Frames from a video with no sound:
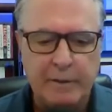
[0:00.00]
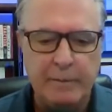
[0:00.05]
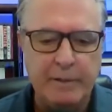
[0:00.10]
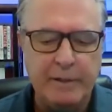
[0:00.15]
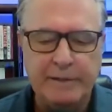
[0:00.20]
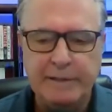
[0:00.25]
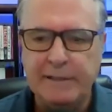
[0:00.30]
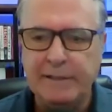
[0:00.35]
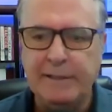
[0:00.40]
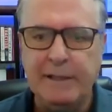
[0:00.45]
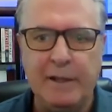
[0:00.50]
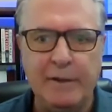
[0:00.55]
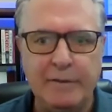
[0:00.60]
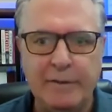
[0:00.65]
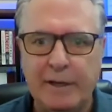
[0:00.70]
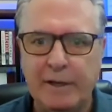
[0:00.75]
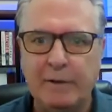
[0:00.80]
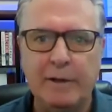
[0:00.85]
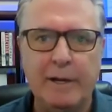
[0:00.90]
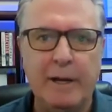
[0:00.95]
Some of the details
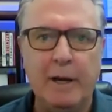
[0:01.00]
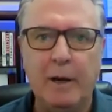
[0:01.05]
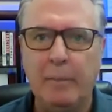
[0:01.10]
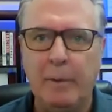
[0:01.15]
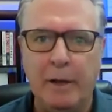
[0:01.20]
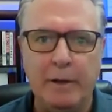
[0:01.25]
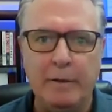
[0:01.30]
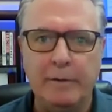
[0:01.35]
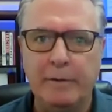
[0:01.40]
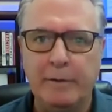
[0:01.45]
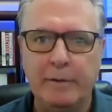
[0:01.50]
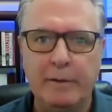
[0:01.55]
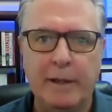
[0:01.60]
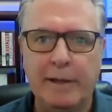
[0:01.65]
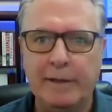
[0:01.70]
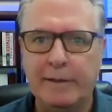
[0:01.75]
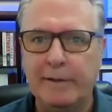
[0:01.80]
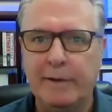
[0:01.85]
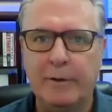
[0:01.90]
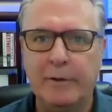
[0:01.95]
they don't care about.
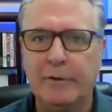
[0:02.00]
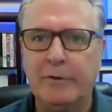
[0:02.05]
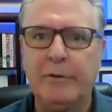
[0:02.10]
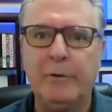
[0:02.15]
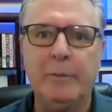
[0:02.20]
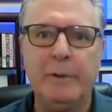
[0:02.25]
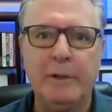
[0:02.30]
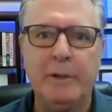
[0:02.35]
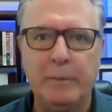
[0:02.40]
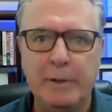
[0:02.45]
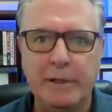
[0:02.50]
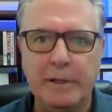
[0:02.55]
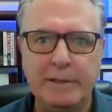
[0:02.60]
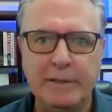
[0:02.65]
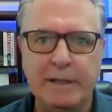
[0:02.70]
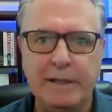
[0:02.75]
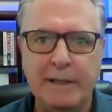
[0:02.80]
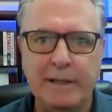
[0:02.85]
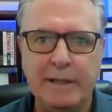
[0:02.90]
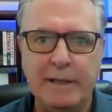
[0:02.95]
They're assuming they're being
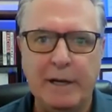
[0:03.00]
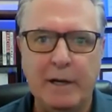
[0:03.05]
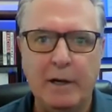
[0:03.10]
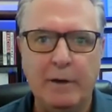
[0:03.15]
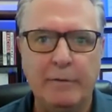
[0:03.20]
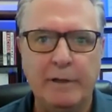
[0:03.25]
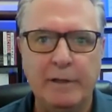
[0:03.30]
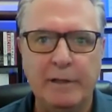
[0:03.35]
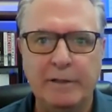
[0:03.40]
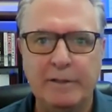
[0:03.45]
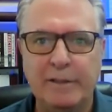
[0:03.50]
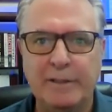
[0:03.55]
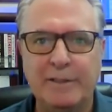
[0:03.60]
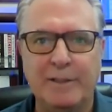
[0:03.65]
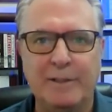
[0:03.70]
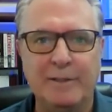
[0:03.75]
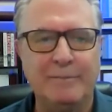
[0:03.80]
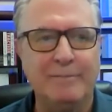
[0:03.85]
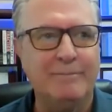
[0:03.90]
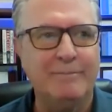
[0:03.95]
taken care of. And it's
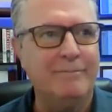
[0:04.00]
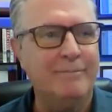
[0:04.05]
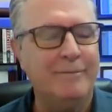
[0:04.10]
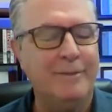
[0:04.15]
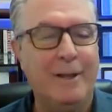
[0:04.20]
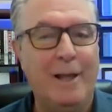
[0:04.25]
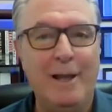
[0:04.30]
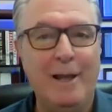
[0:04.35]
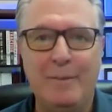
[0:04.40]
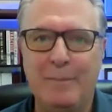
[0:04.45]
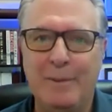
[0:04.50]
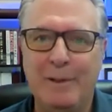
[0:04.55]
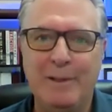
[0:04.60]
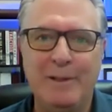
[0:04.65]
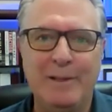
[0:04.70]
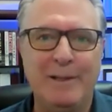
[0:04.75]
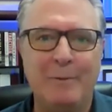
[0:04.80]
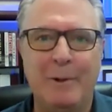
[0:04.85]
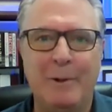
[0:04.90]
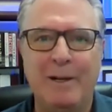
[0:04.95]
just a
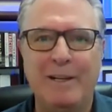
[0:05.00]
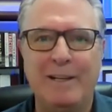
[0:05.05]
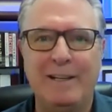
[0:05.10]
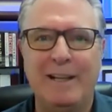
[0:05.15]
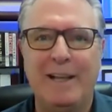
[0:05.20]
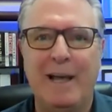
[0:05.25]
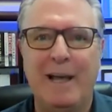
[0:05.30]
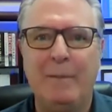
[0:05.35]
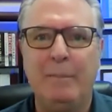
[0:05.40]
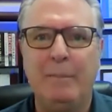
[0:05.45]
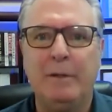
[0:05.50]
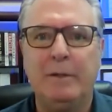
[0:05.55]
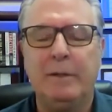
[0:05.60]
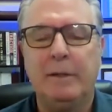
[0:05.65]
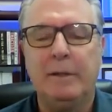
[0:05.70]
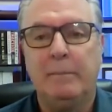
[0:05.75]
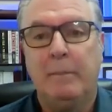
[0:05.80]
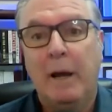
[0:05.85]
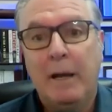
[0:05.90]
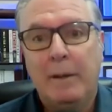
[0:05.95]
liability waiting to happen,
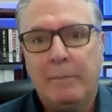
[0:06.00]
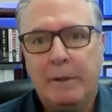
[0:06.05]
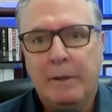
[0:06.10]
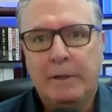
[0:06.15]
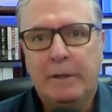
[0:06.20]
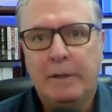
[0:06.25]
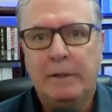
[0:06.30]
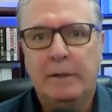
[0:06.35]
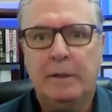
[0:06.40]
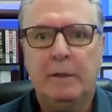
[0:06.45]
in my opinion.